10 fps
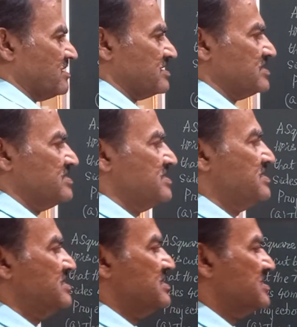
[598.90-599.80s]
on.
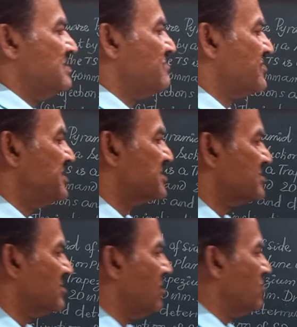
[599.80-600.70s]
Then friends,
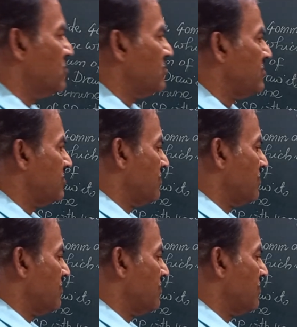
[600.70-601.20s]
now